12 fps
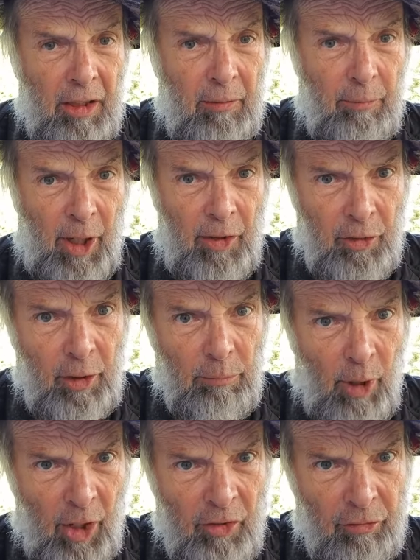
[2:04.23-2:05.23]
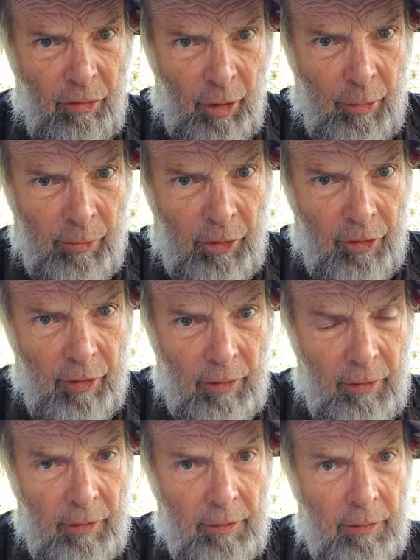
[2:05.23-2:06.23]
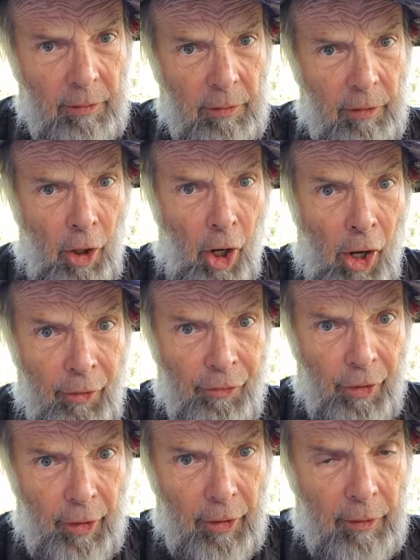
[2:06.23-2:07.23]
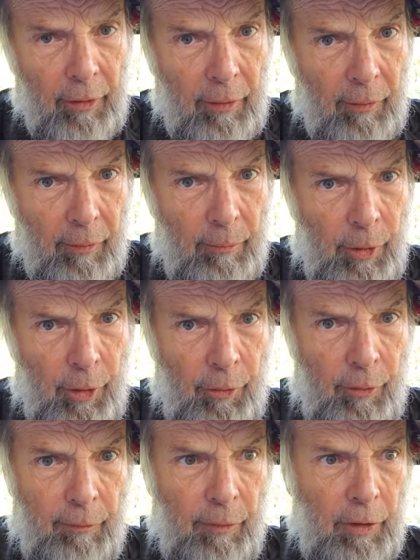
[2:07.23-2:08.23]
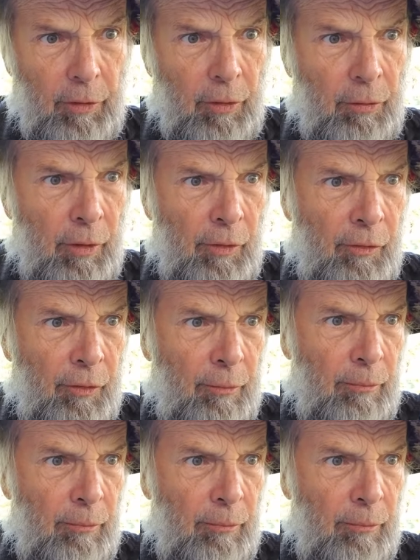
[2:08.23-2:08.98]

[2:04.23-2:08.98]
magic mushrooms causing the birth of Hinduism.